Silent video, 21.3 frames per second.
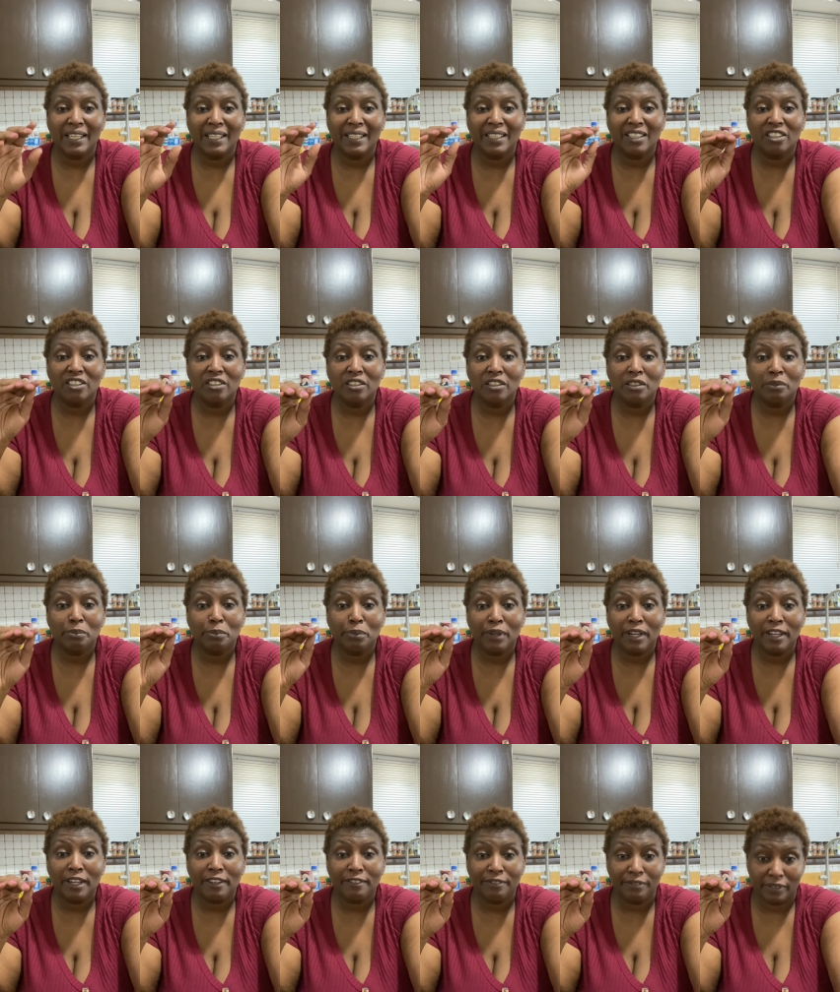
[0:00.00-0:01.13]
Cook
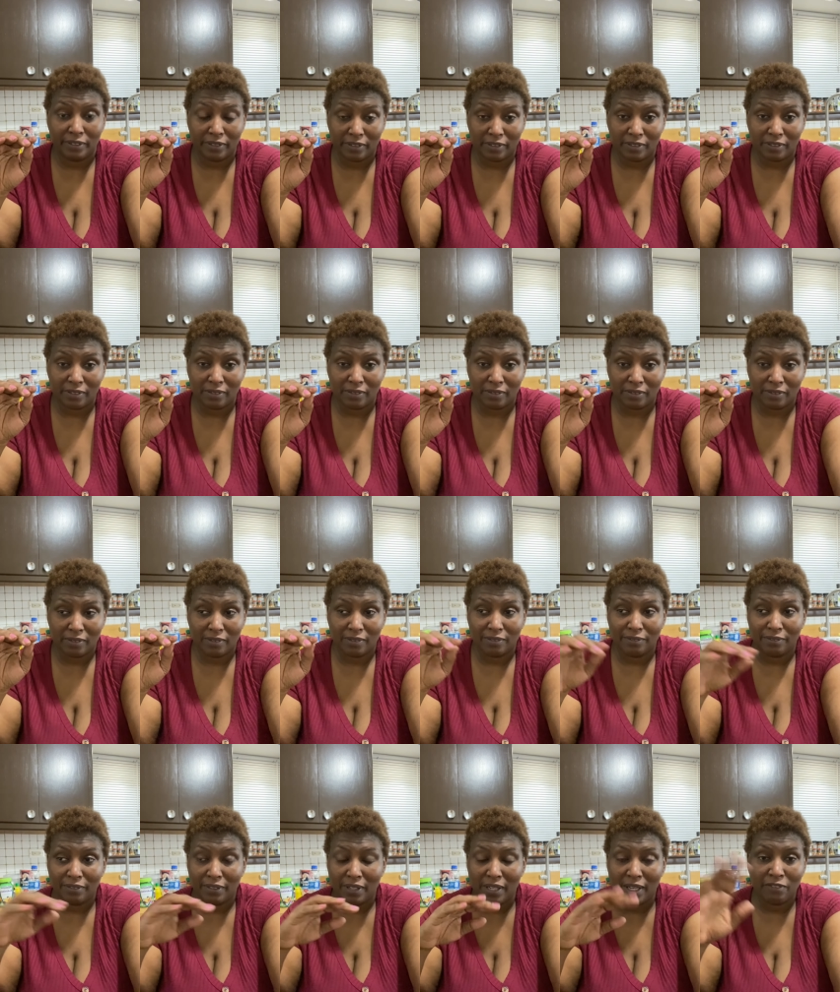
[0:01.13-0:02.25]
breakfast
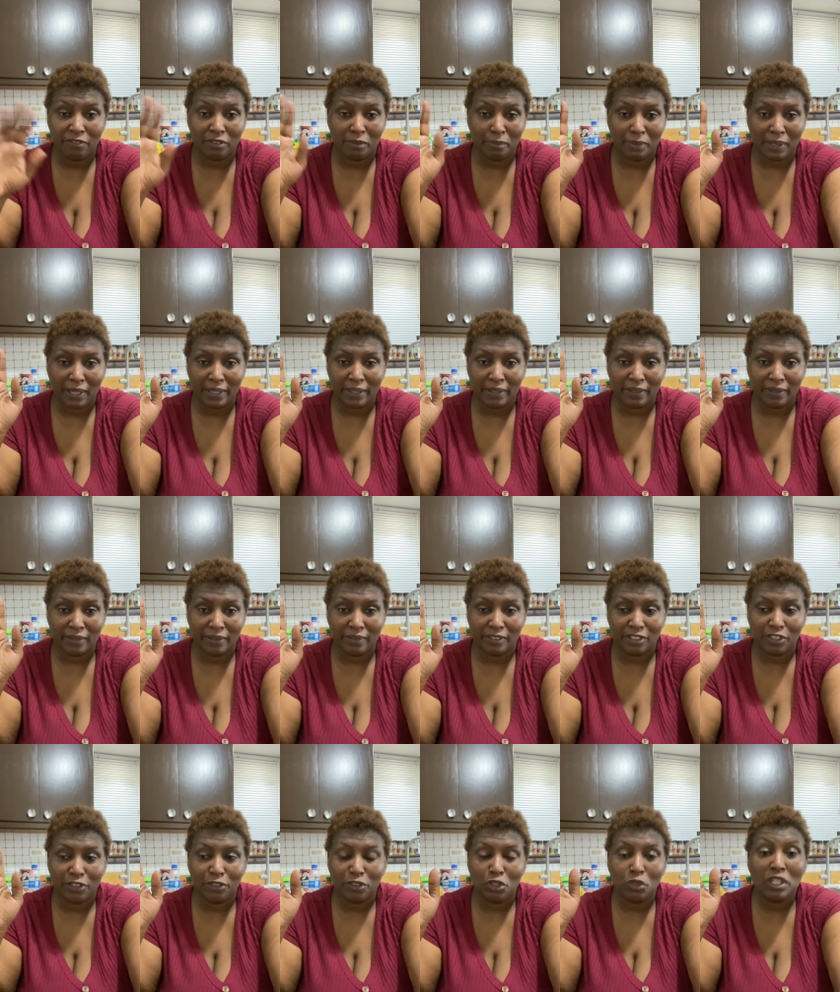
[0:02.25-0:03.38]
for everybody so
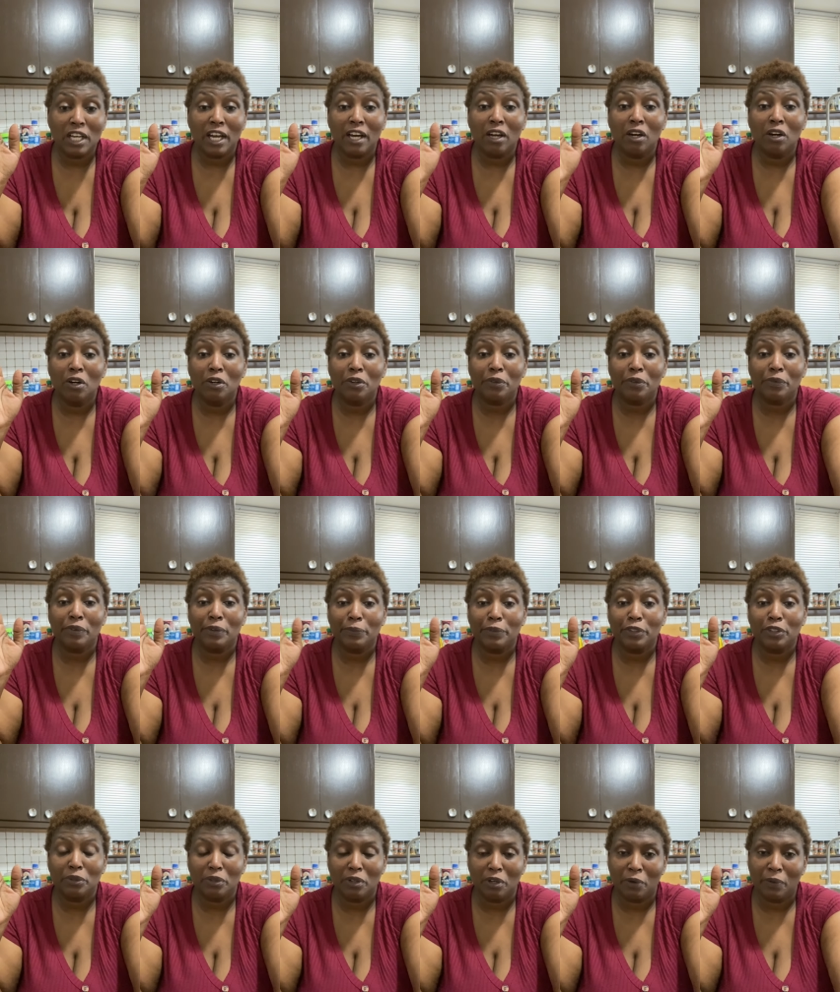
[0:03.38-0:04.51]
you're not hungry when
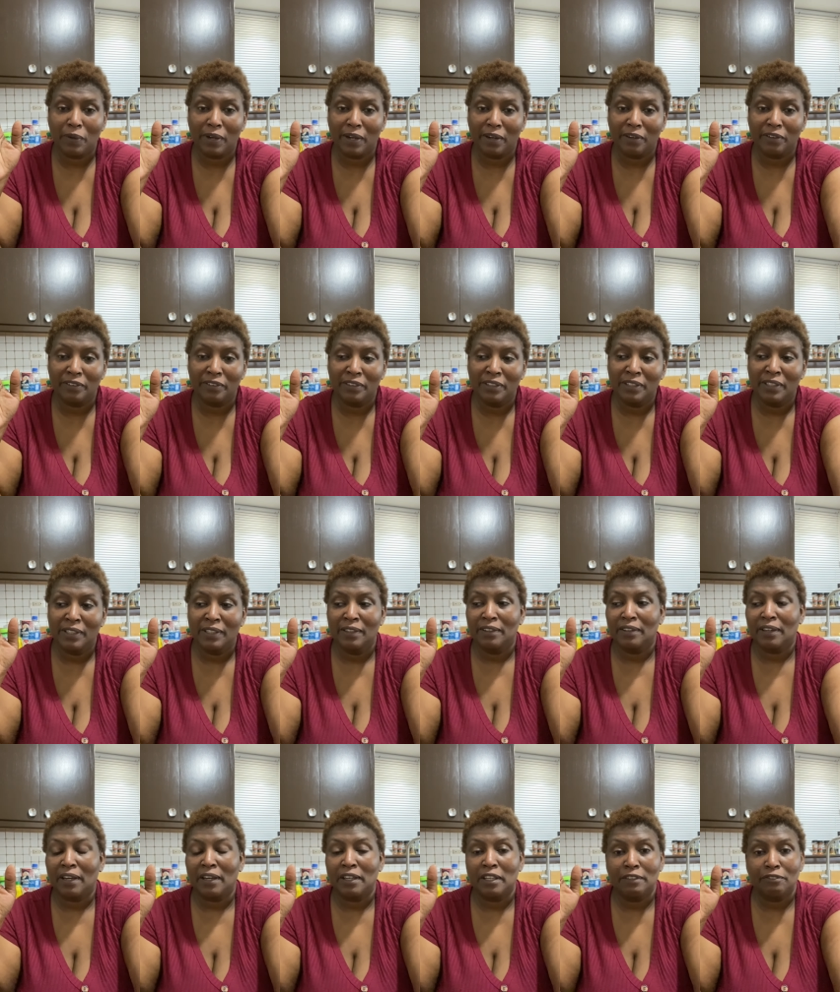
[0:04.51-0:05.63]
you go out.
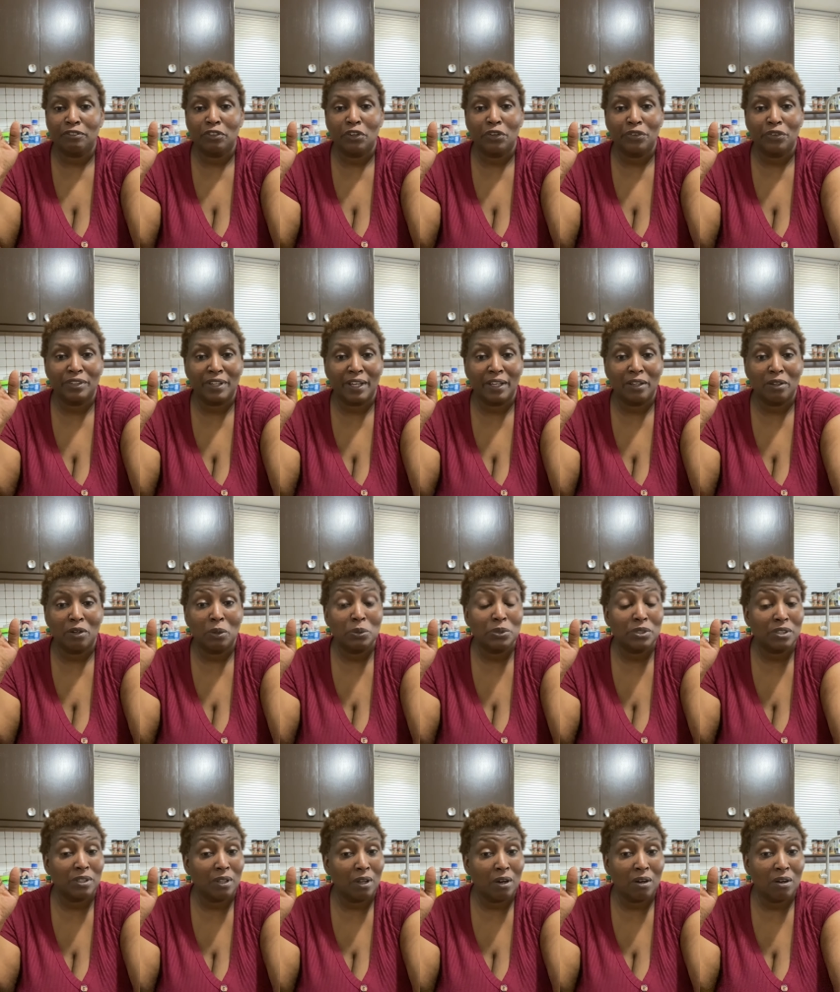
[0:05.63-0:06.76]
Now, if your day goes
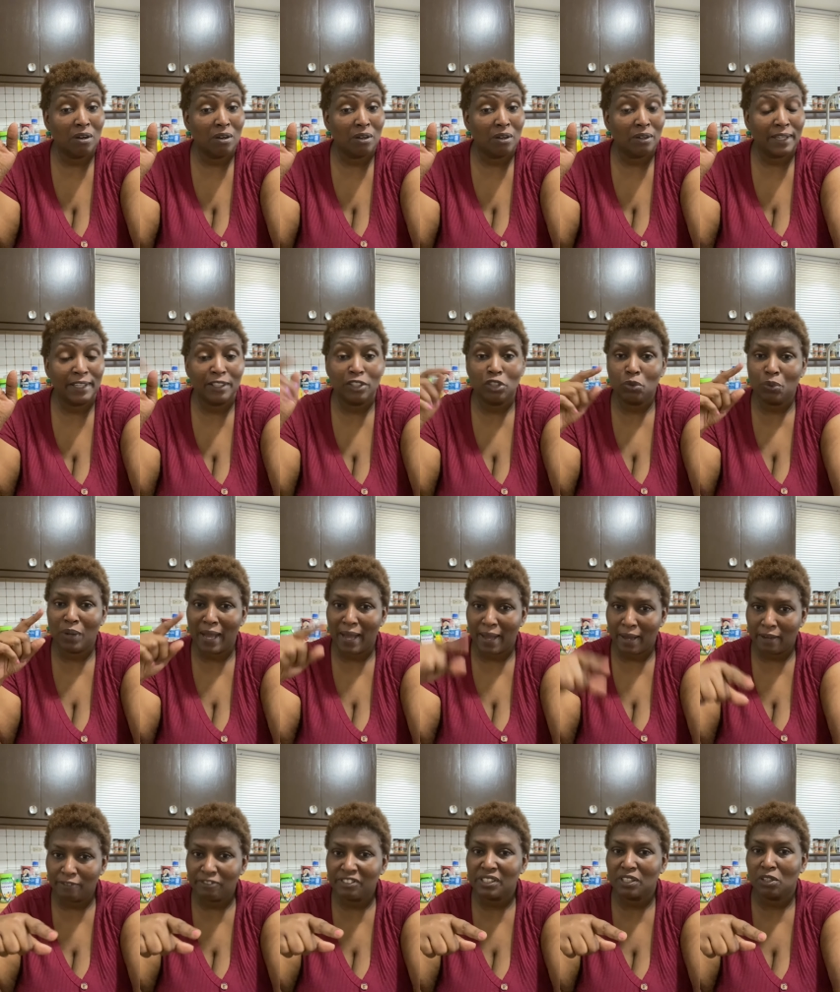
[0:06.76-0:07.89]
long and you
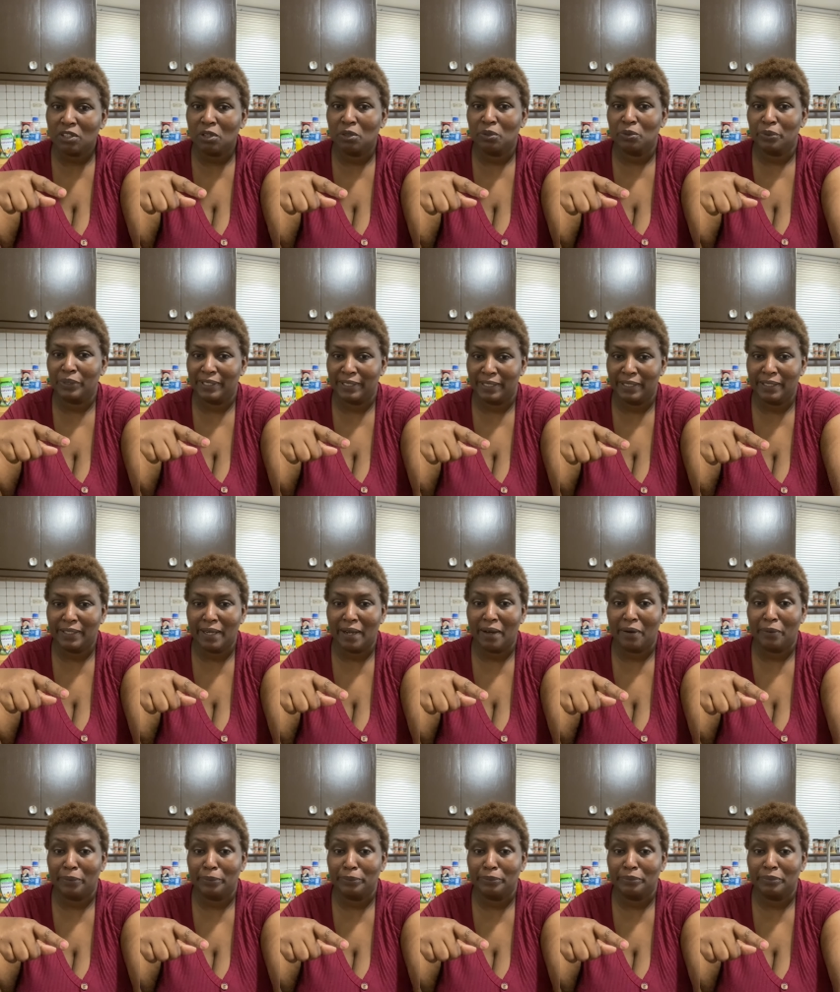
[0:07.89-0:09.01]
have to go and eat
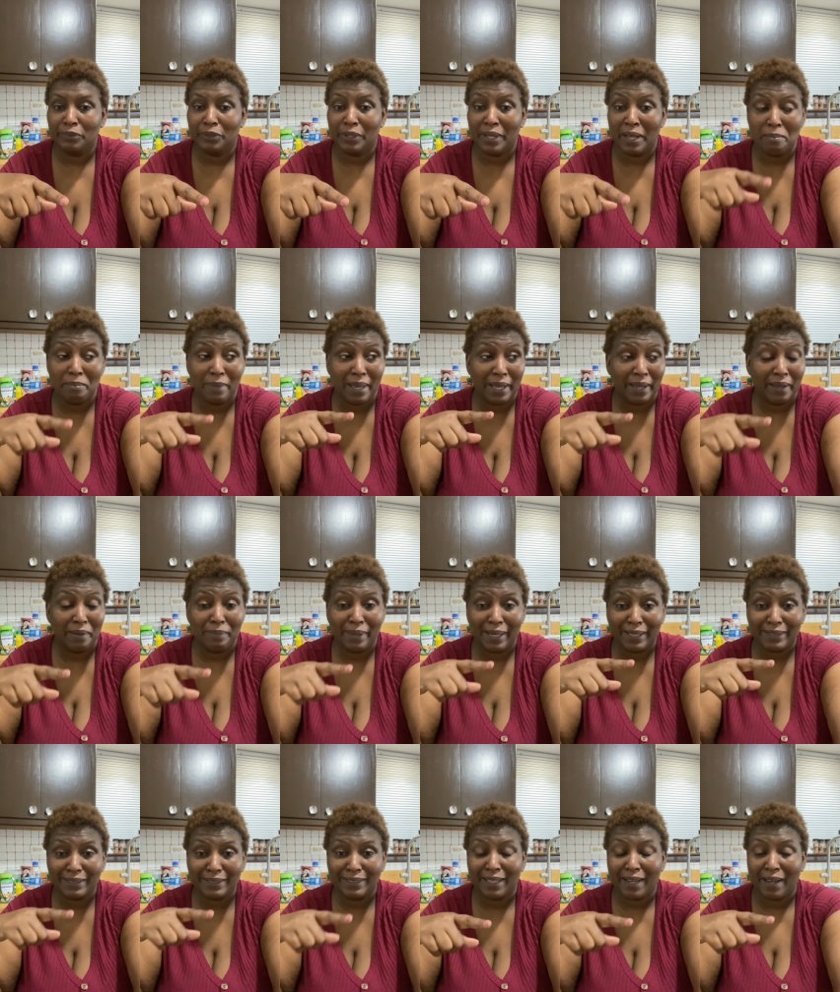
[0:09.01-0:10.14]
out, you can't make it back
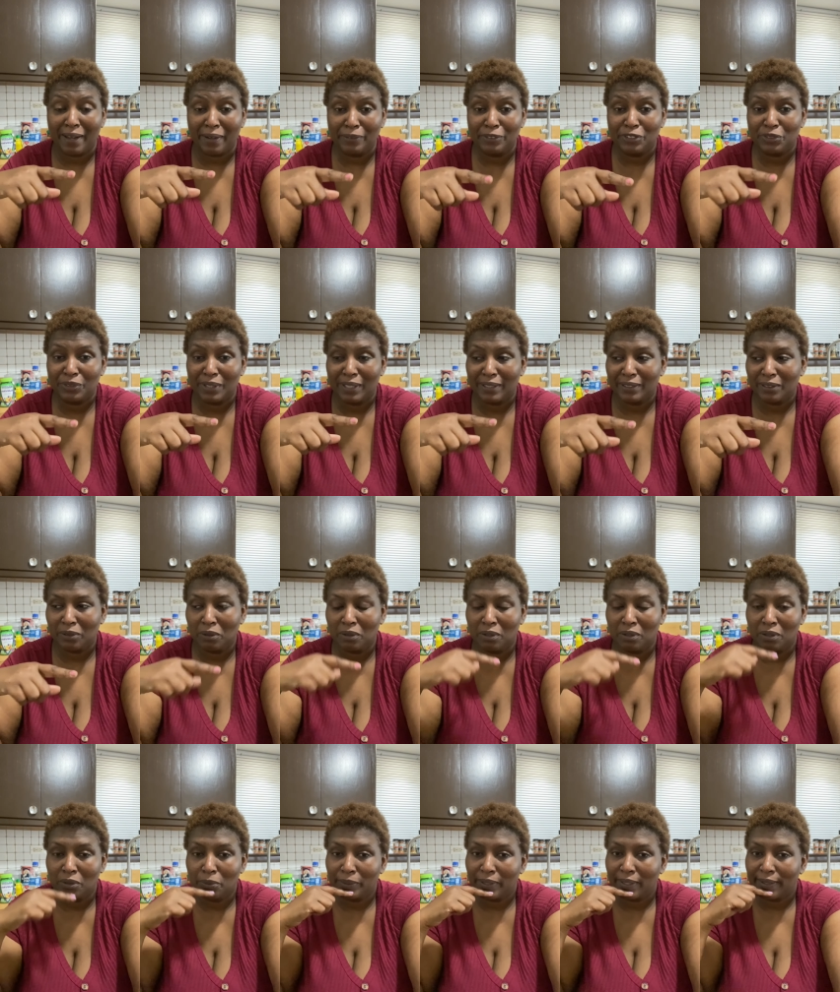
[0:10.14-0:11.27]
to the house. You guys, oh, oh,
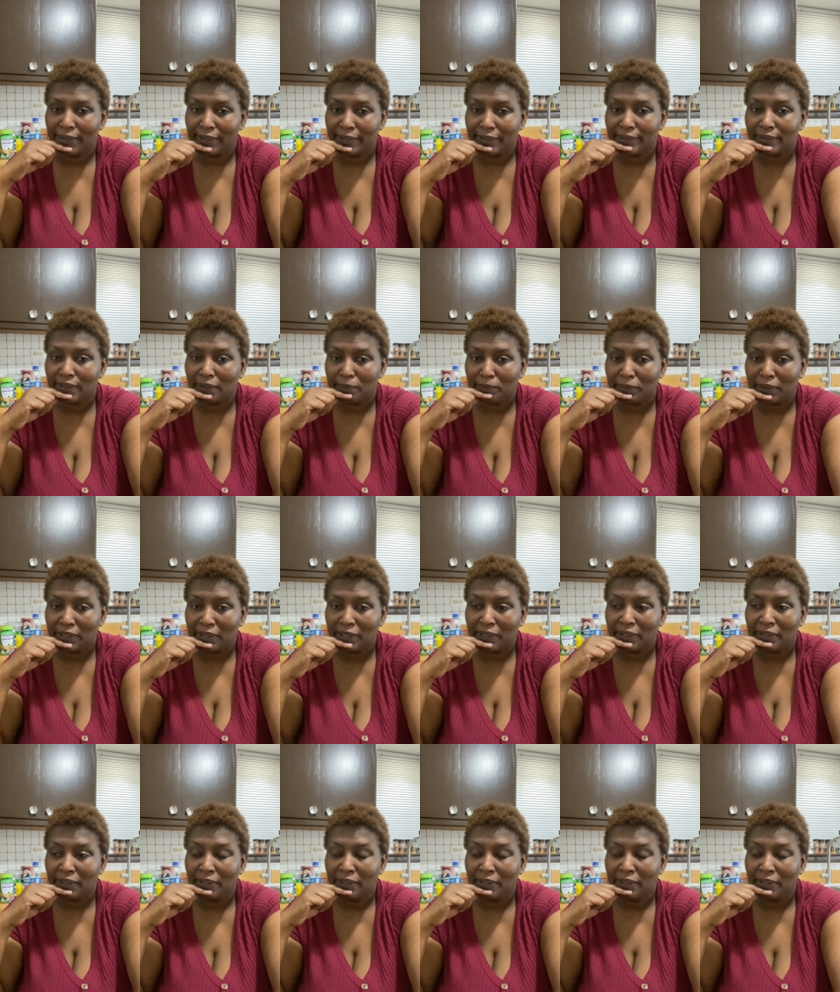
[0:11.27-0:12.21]
we got to get something to eat